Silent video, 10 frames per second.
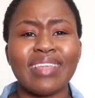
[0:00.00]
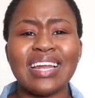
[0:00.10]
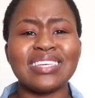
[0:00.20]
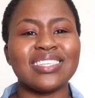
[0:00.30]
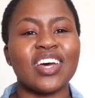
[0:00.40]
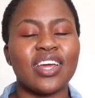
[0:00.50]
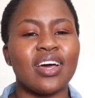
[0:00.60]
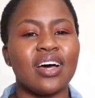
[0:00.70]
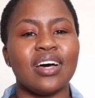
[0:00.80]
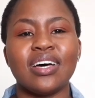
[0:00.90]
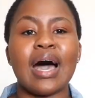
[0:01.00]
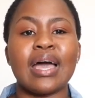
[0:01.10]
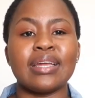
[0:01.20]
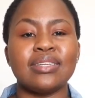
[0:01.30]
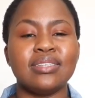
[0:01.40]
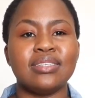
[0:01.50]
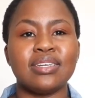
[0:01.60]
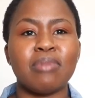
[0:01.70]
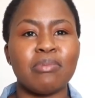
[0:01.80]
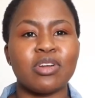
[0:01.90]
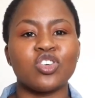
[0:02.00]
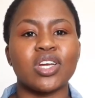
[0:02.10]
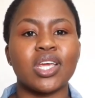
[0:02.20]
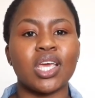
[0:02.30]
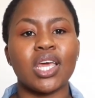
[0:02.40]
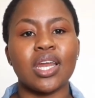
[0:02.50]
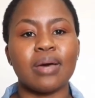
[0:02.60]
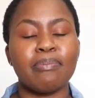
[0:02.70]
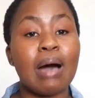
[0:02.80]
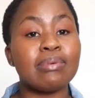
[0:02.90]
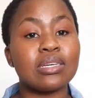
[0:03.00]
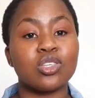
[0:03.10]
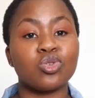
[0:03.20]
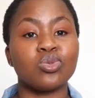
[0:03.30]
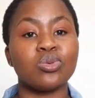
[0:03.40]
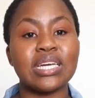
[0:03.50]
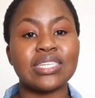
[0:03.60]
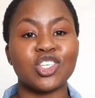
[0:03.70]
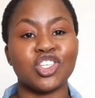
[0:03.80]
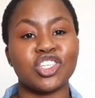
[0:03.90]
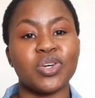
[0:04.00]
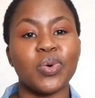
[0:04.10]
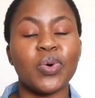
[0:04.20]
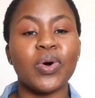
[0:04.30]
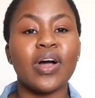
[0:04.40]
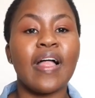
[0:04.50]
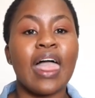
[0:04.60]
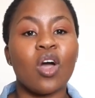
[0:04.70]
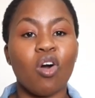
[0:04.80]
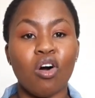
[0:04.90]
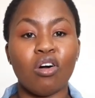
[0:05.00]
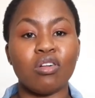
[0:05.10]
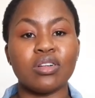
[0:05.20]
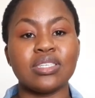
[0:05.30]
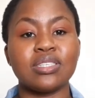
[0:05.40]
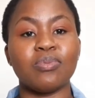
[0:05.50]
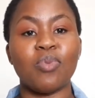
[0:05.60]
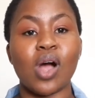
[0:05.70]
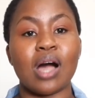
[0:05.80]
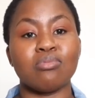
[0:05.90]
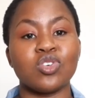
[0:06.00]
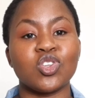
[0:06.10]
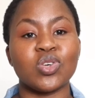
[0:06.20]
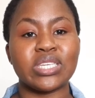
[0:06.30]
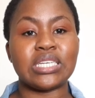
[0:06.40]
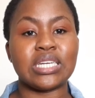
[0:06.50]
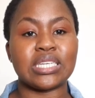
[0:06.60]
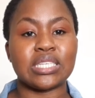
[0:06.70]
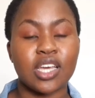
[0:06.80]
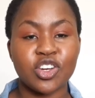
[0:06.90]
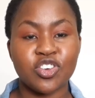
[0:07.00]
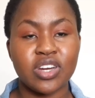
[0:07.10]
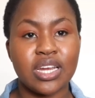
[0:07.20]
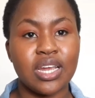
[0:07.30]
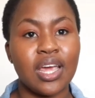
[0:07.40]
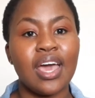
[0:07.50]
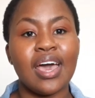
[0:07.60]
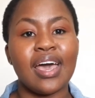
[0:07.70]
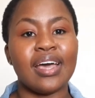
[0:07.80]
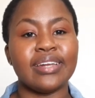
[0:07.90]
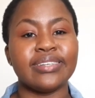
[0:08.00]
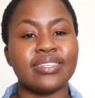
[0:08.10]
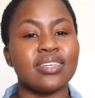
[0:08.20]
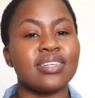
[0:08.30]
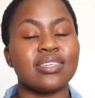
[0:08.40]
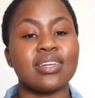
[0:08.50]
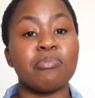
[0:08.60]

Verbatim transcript: let's start here. I did my matric in a public school in Soshanguve called Bogamoso Senior Secondary, and it is an